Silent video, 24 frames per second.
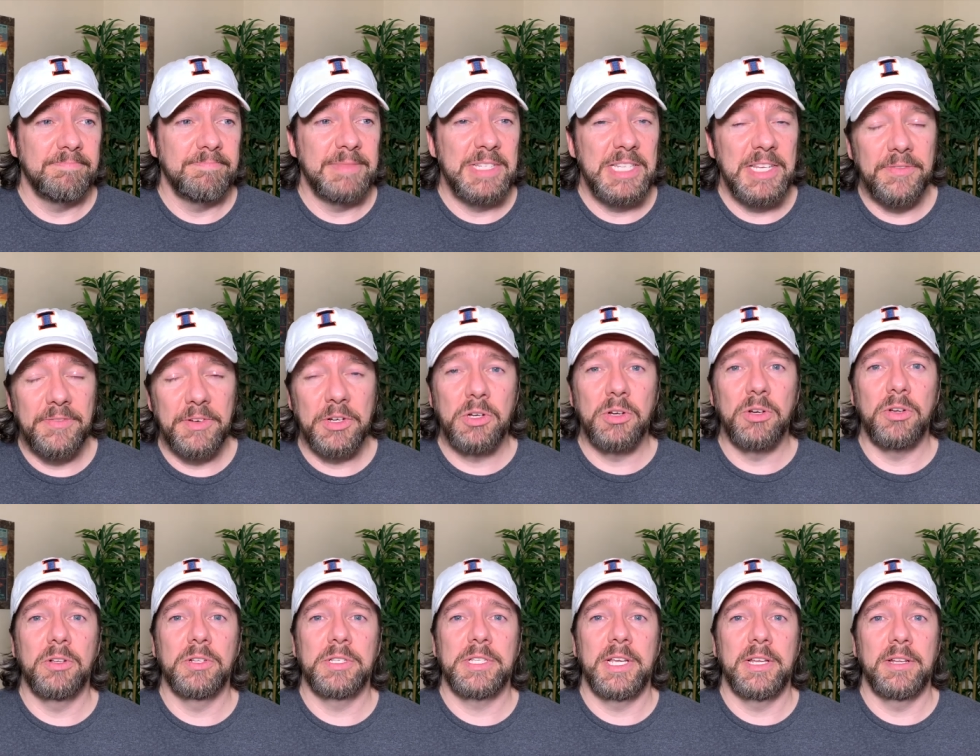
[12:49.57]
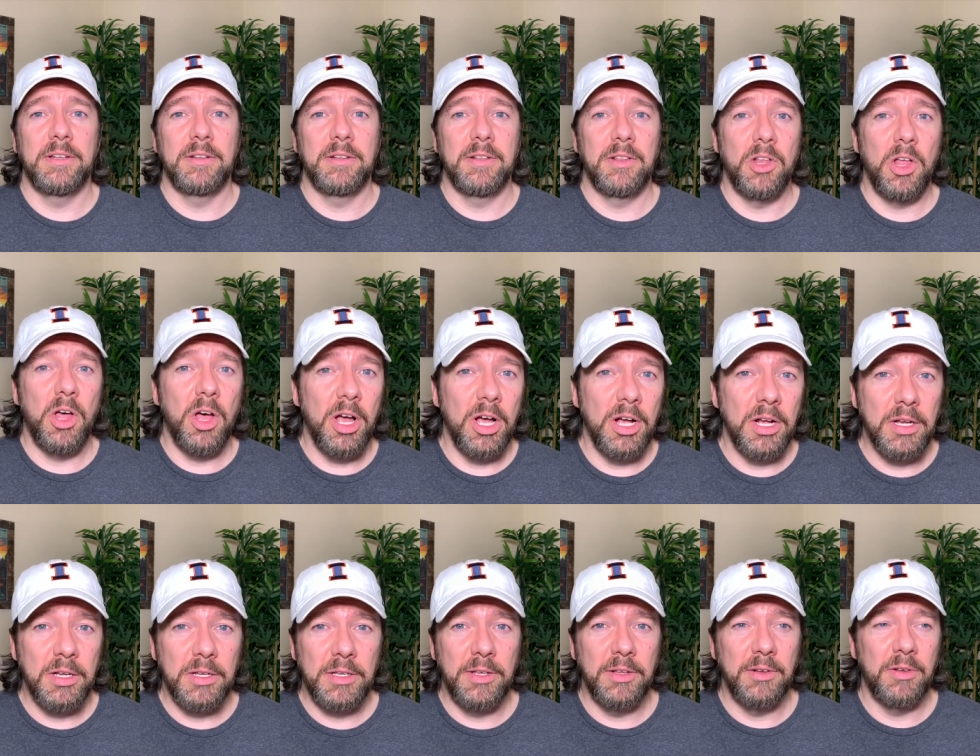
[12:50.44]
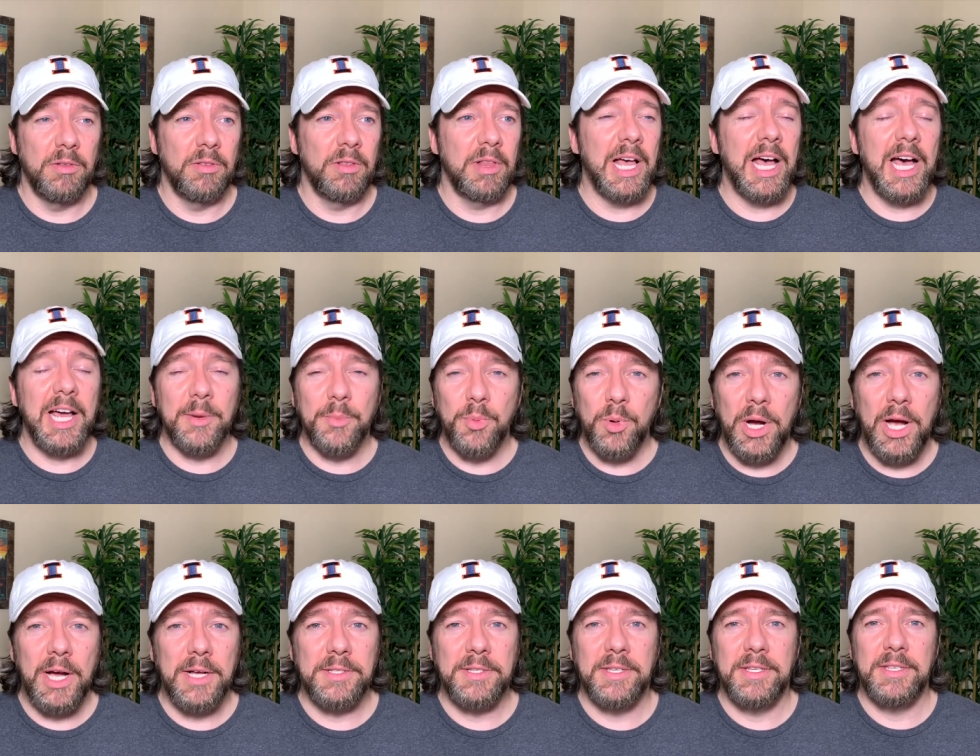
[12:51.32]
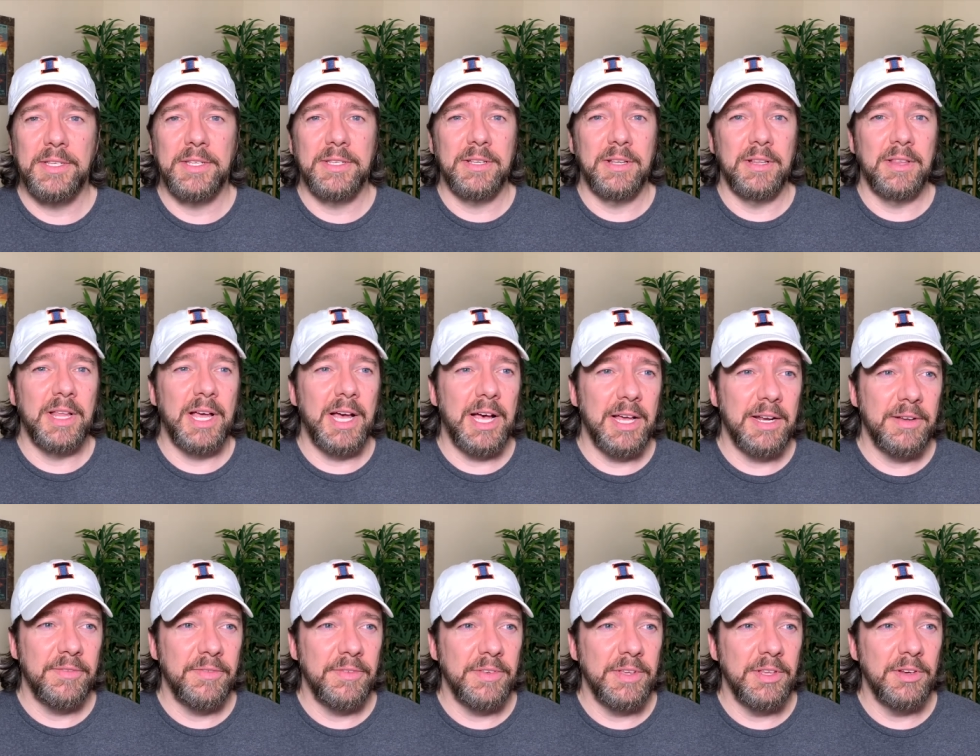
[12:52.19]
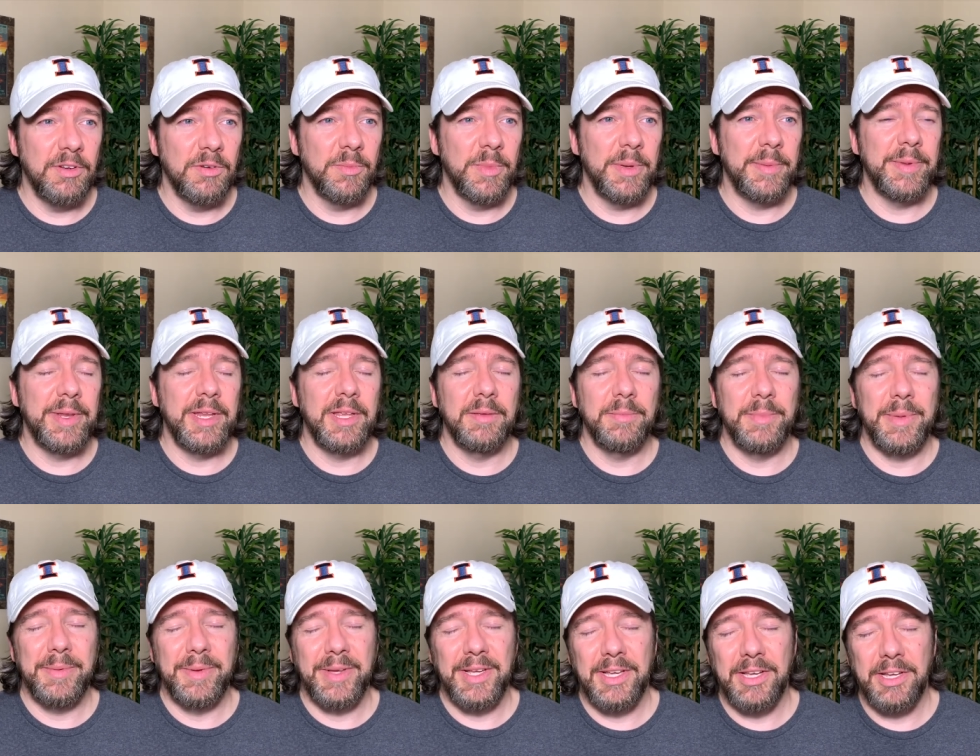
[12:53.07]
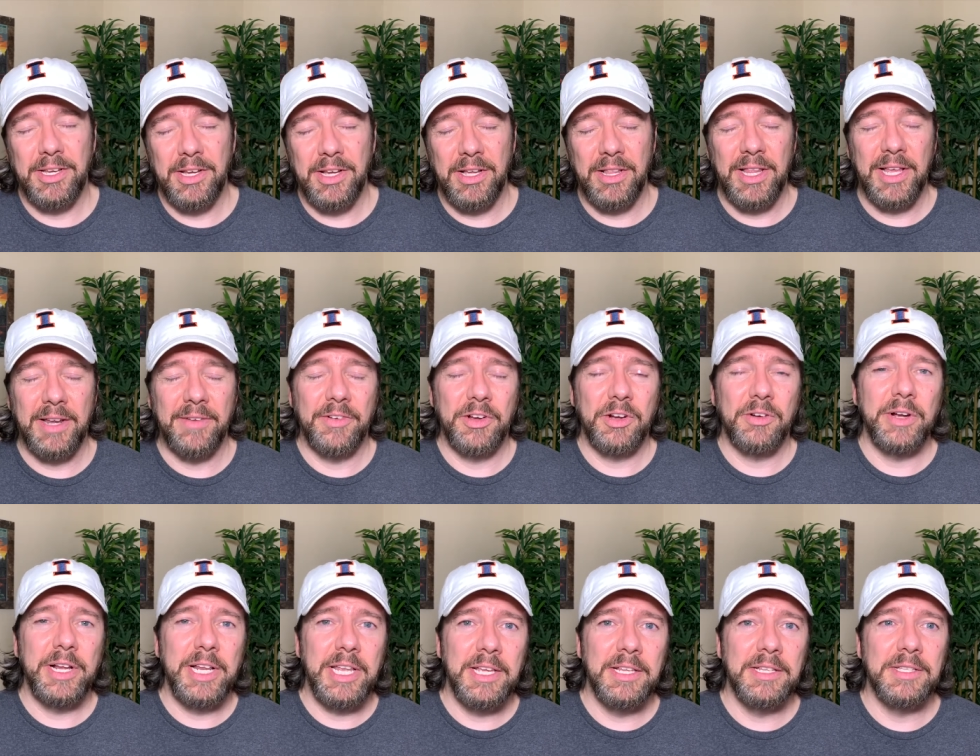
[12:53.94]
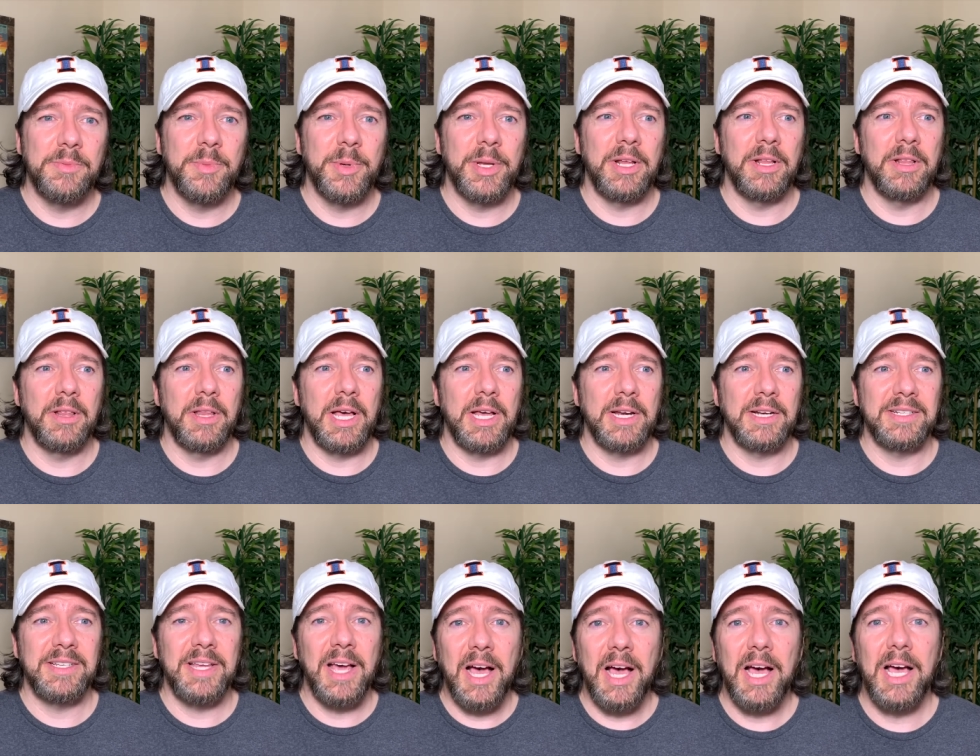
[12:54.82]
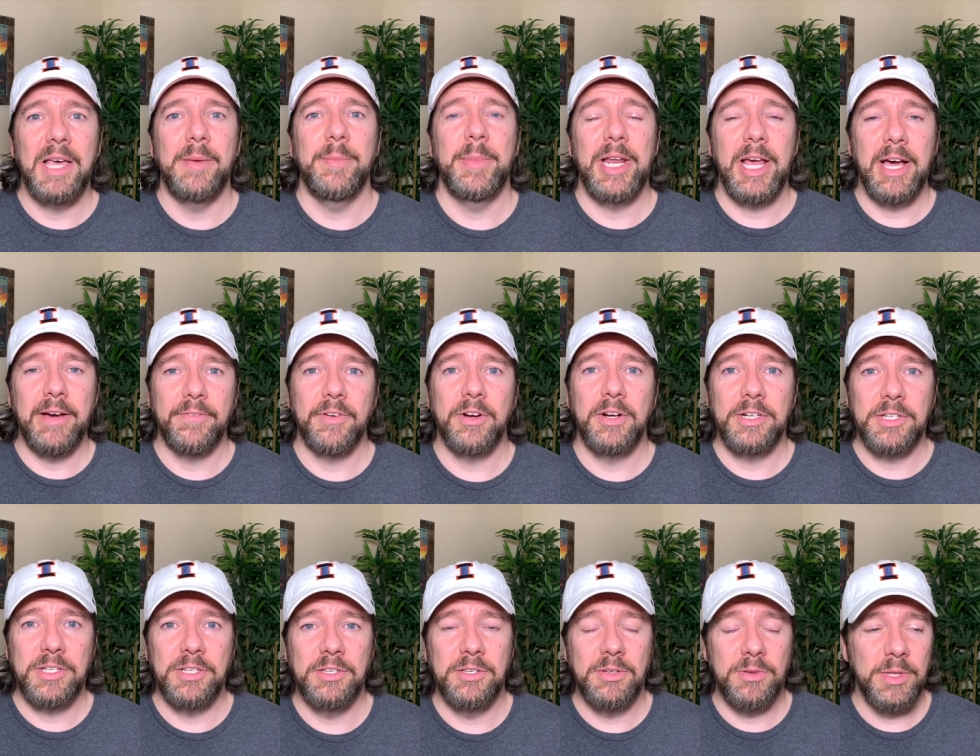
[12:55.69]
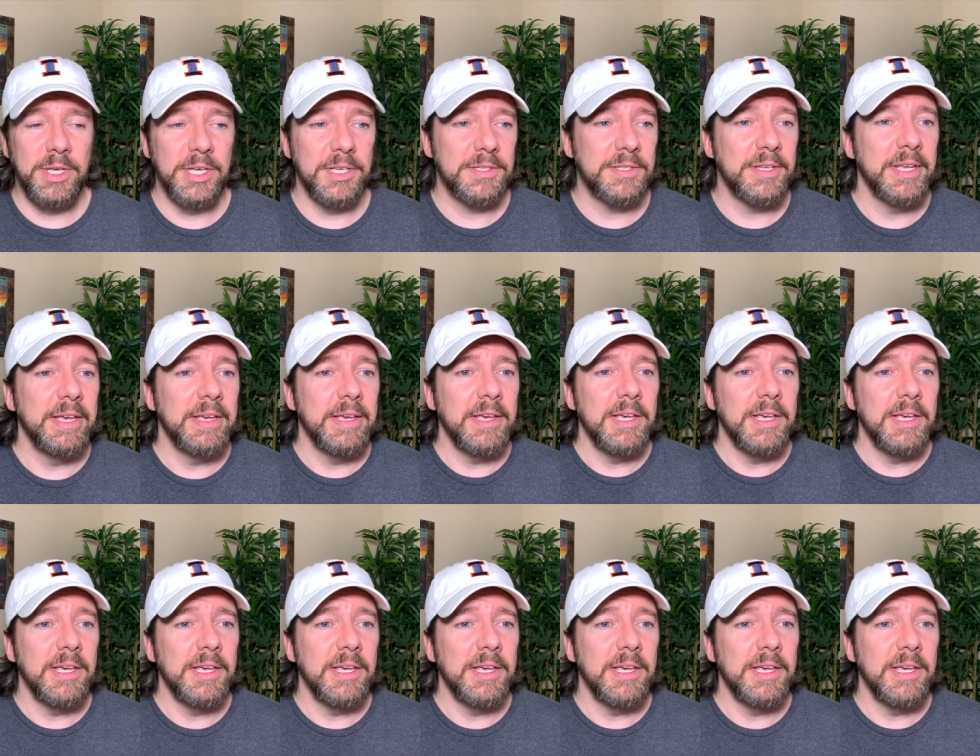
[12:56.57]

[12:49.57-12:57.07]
difficult and long, you know, a lot of processes, a lot of, you know, maybe a lot of ingredients, but a lot of time and effort to do this.